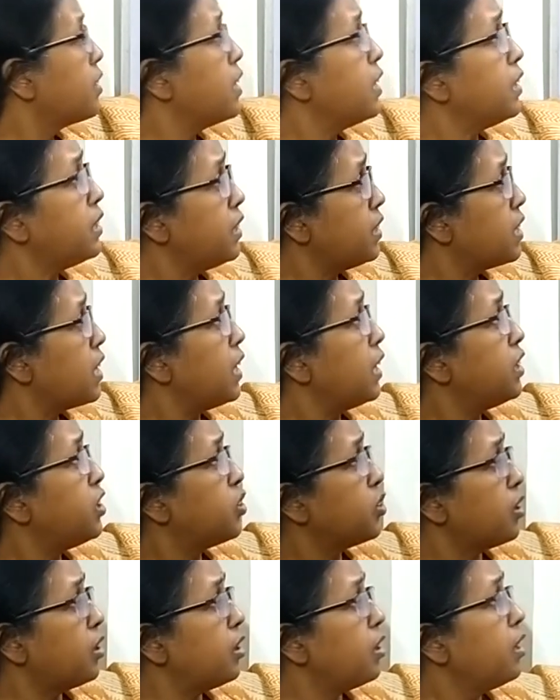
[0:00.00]

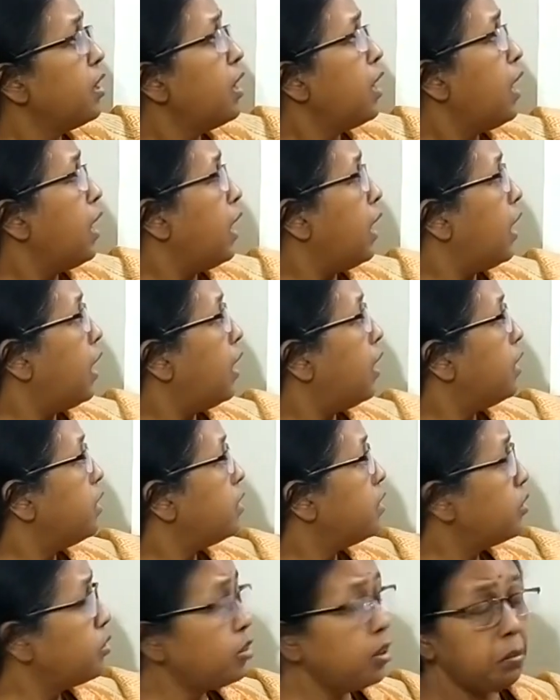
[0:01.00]
legislature.
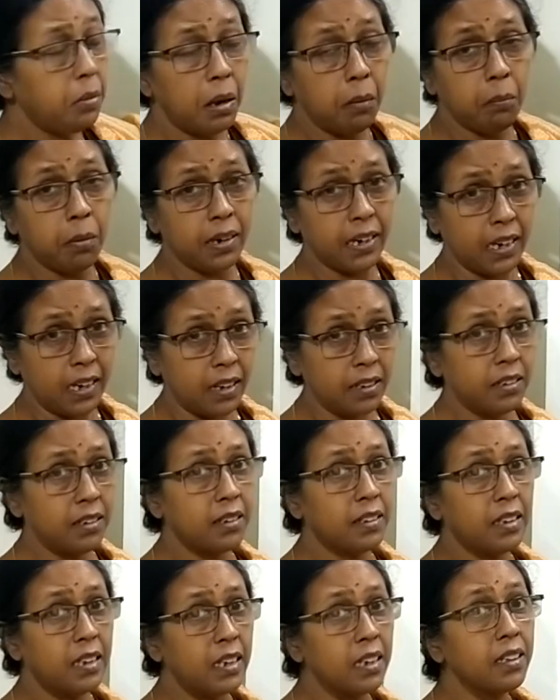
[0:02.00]
And you remember
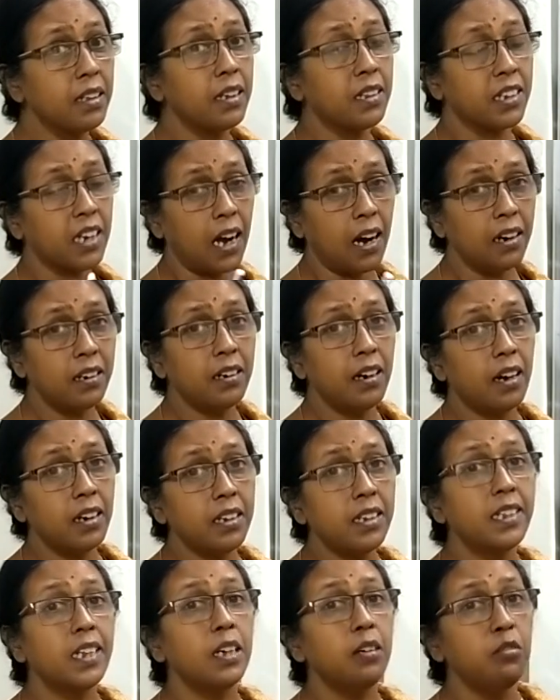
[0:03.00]
another thing, that China
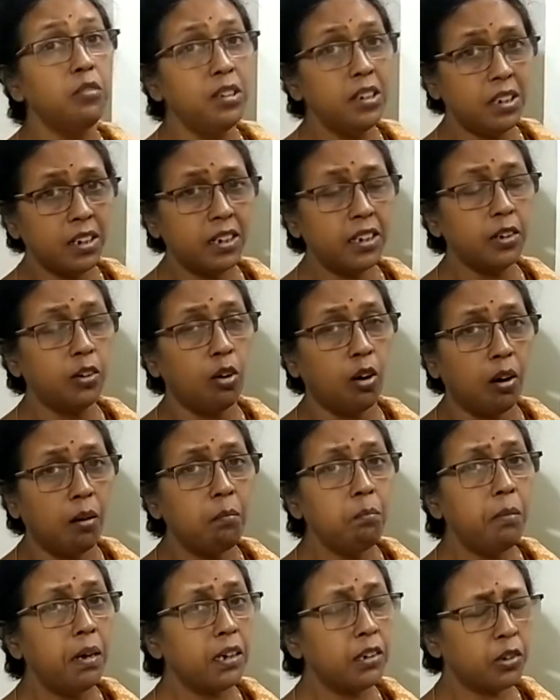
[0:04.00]
is a unitary
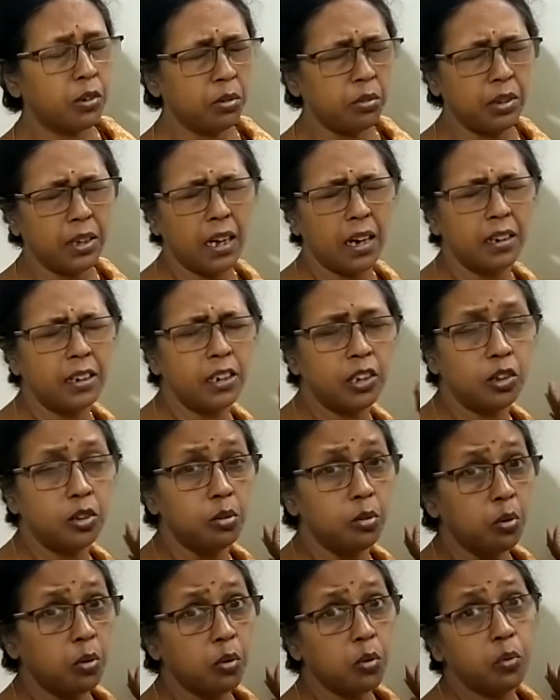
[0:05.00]
government, so there is
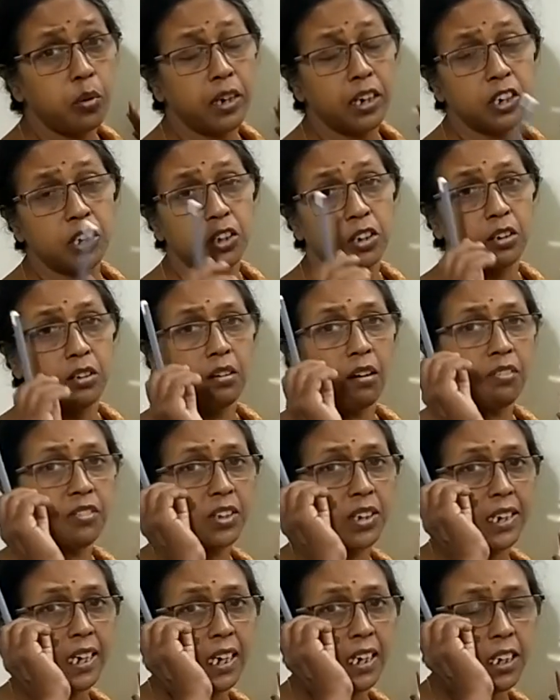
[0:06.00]
no question of
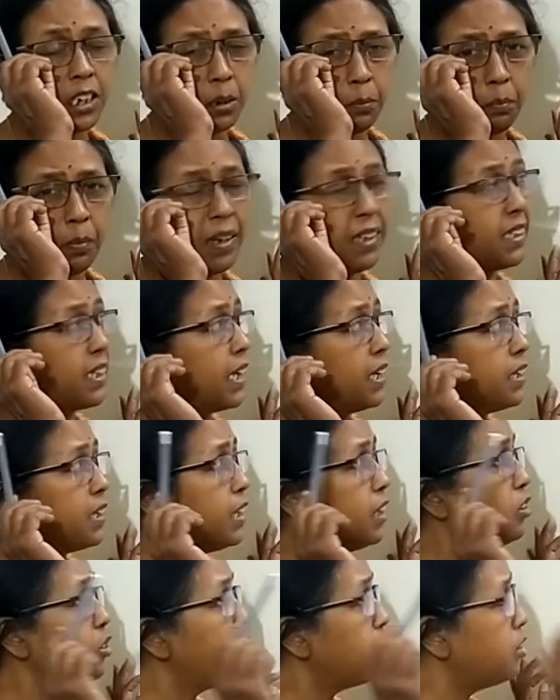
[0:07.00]
state
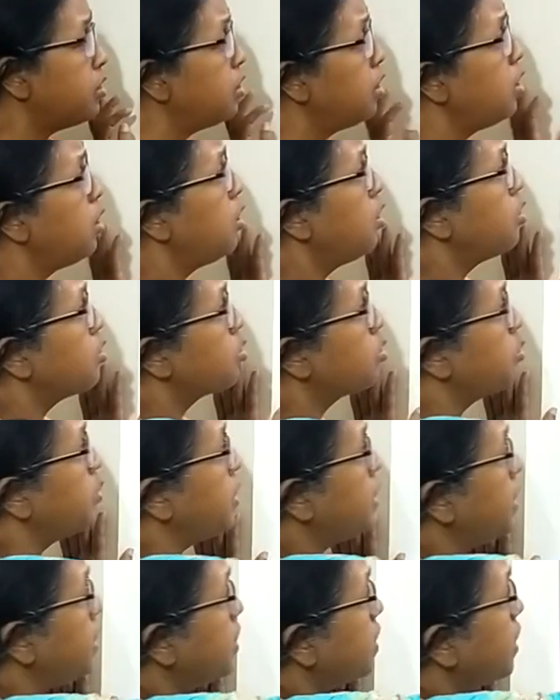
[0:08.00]
representation. So
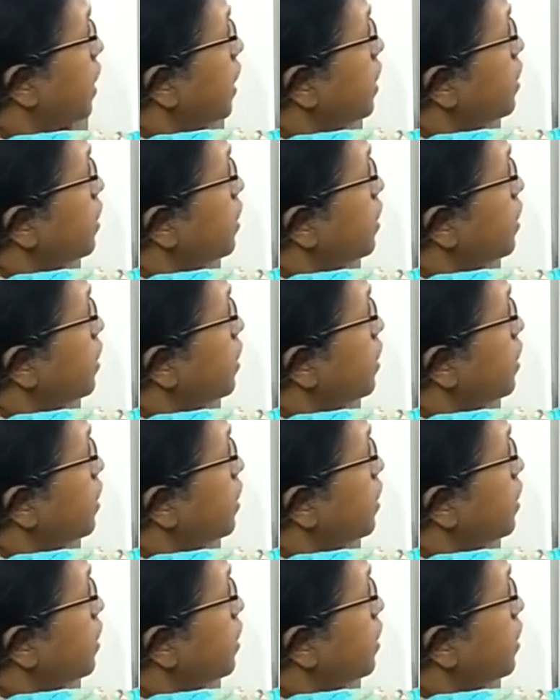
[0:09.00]
it is the